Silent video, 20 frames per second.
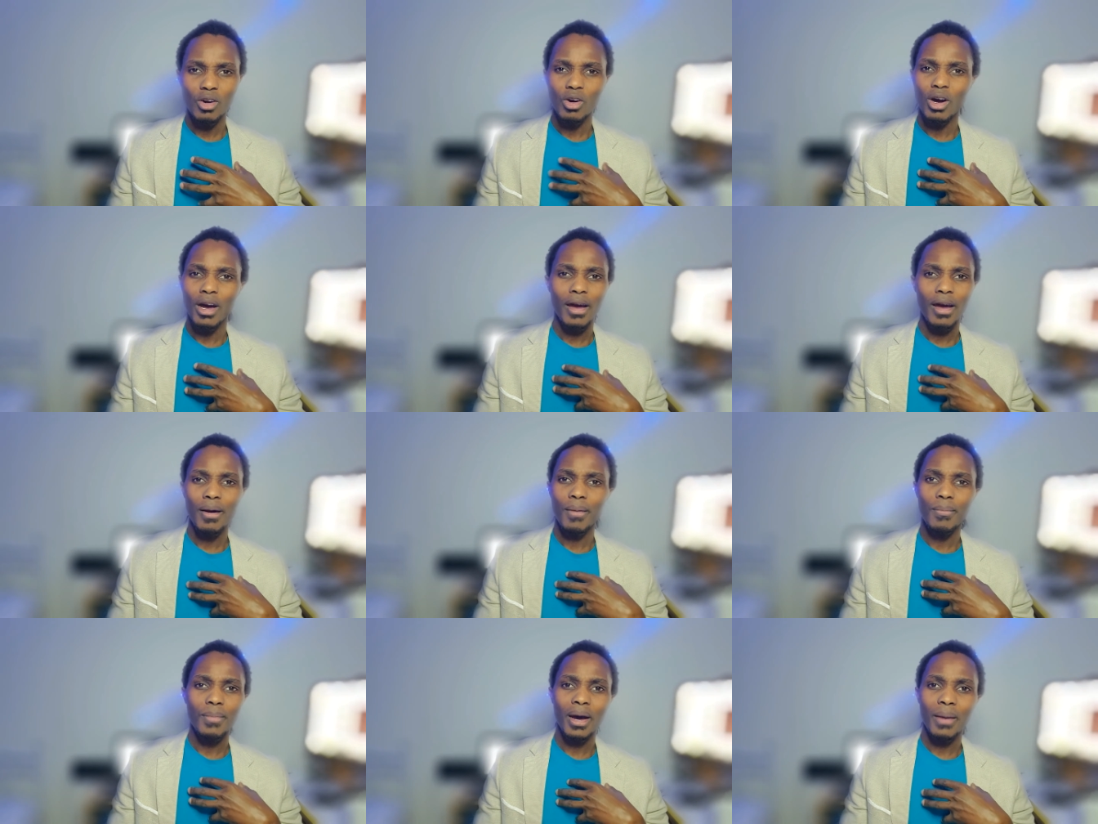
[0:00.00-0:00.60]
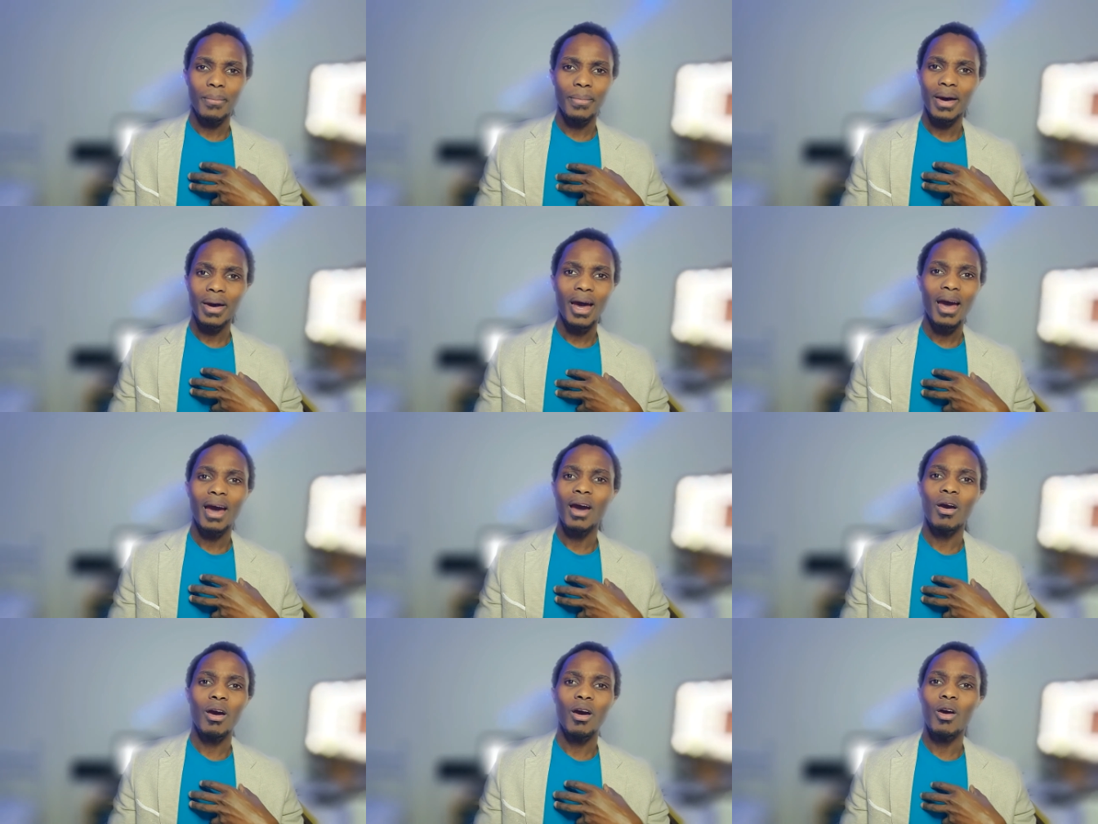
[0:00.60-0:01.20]
about
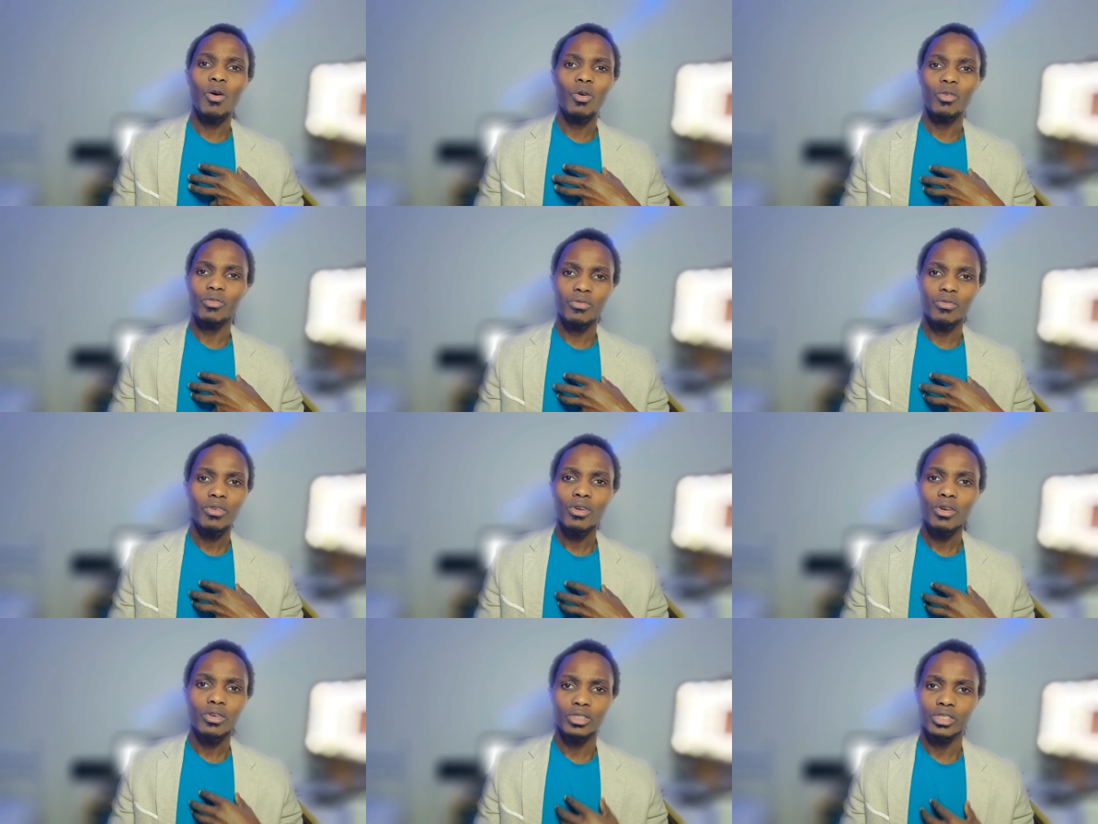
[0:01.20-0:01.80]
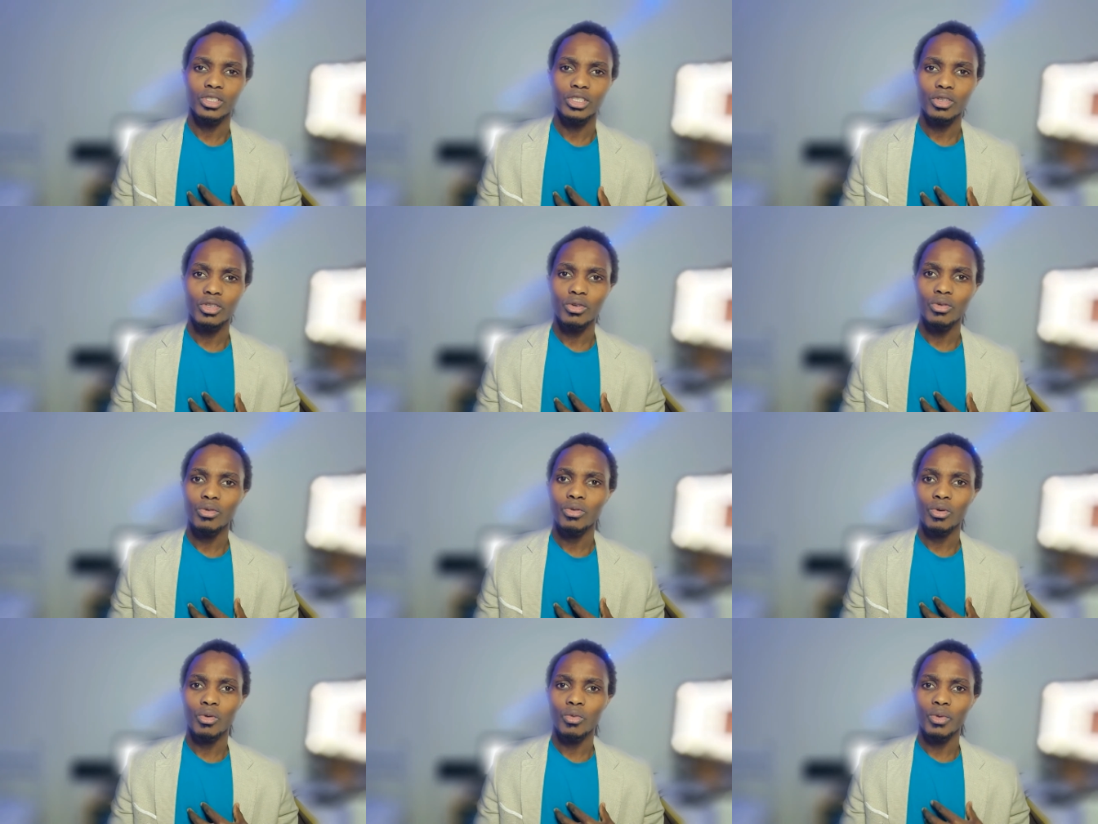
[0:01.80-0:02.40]
our own first.
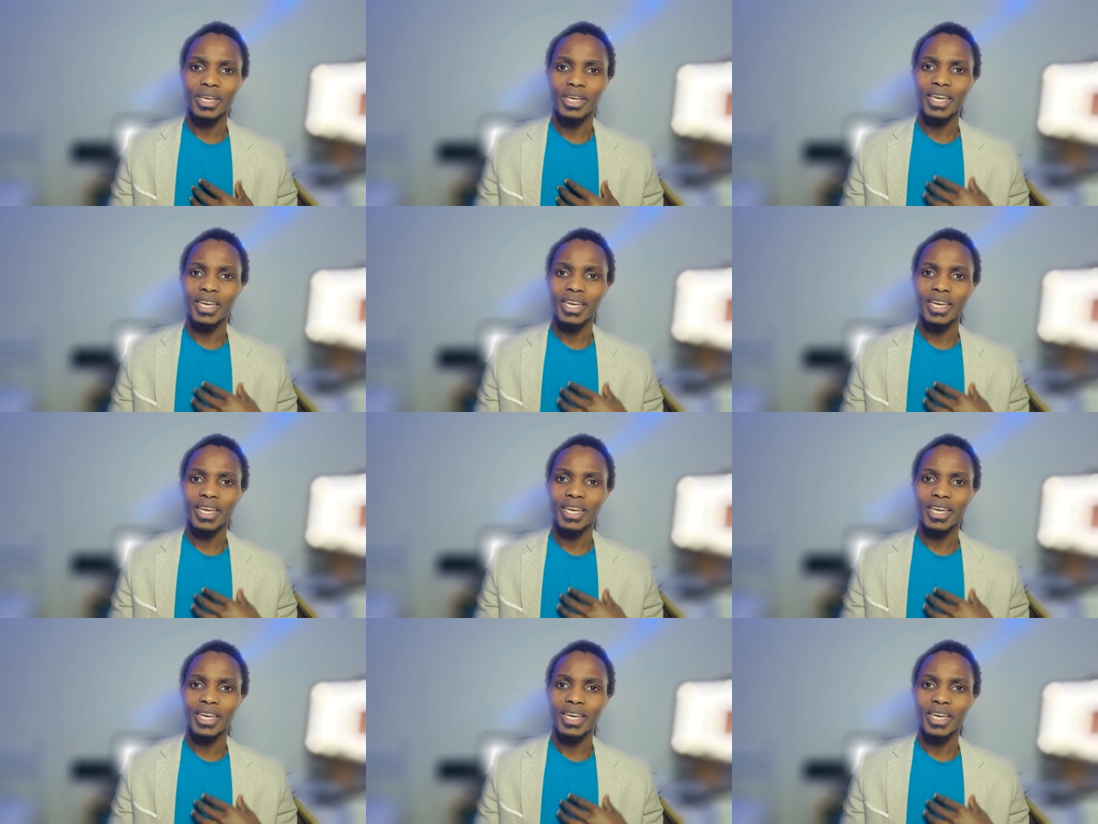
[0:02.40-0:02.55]
We